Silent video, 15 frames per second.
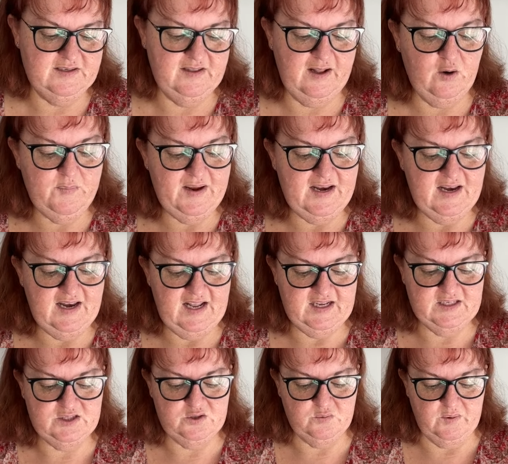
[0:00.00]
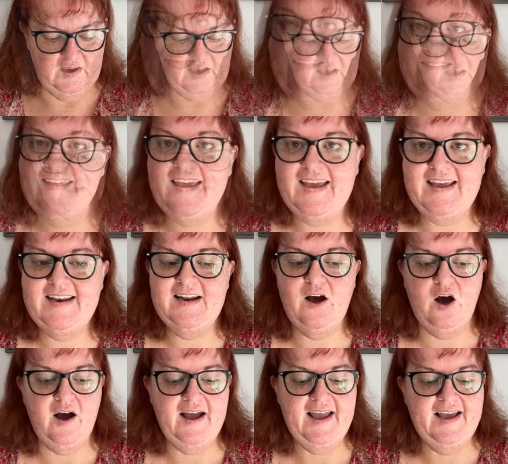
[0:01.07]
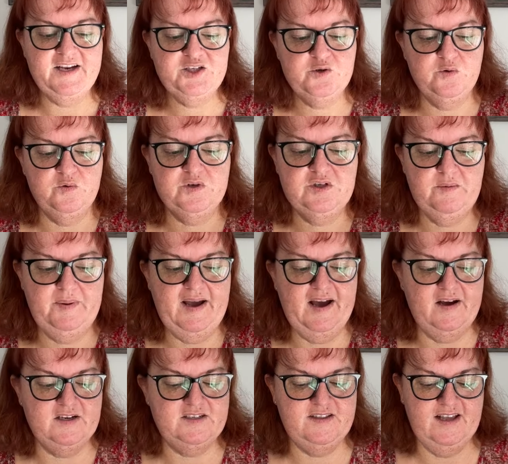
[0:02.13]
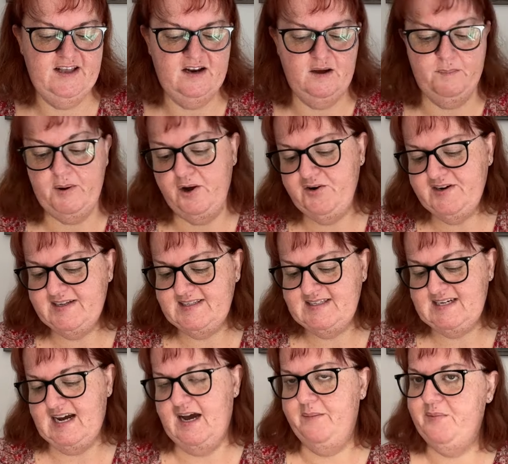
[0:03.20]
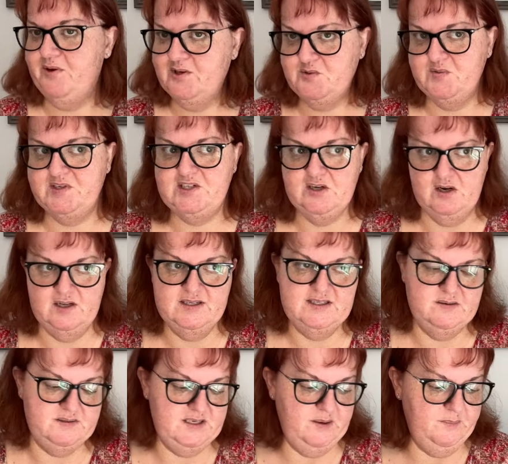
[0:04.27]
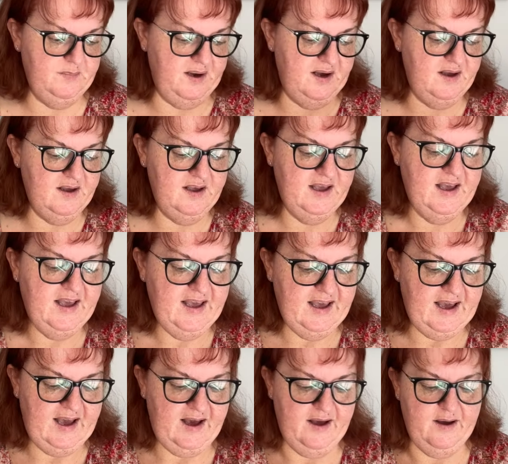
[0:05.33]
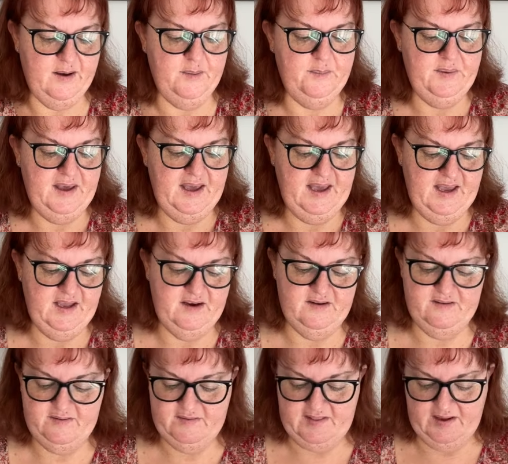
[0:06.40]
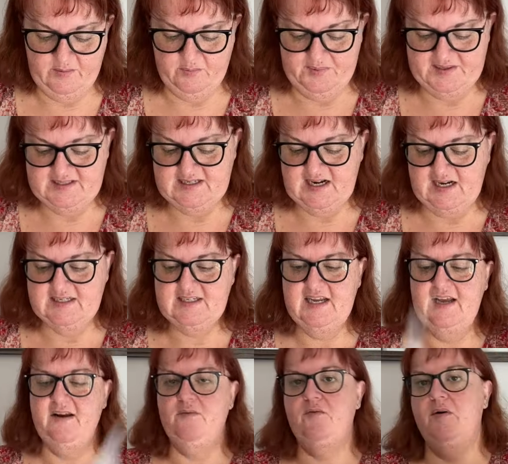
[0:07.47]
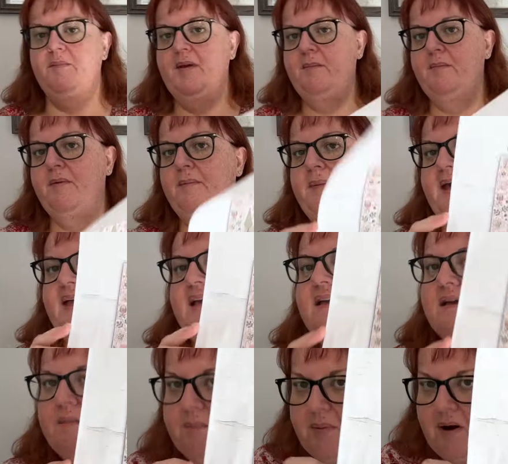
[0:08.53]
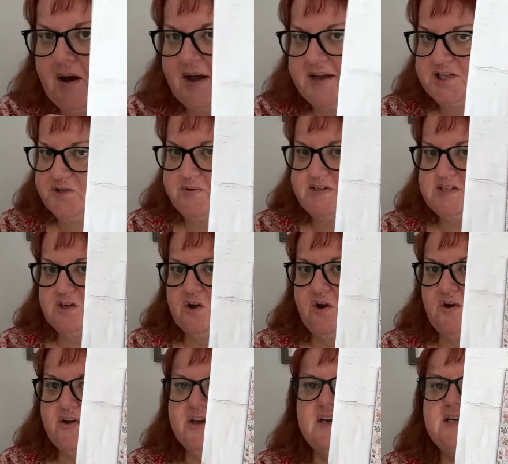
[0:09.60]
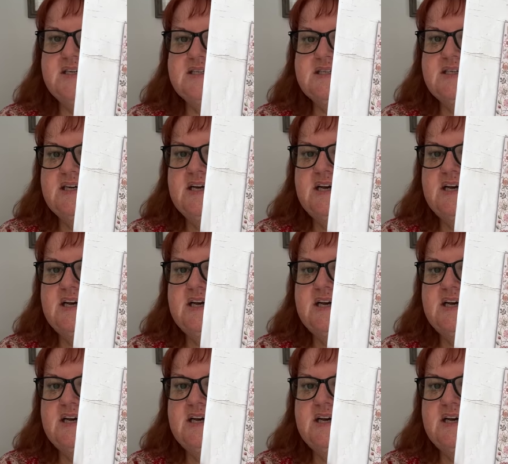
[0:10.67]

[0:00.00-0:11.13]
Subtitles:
So that'll be next week. And then I had talked about then a bonus start because we're still in September, and that will be starting Remember Me by Teresa Cogut.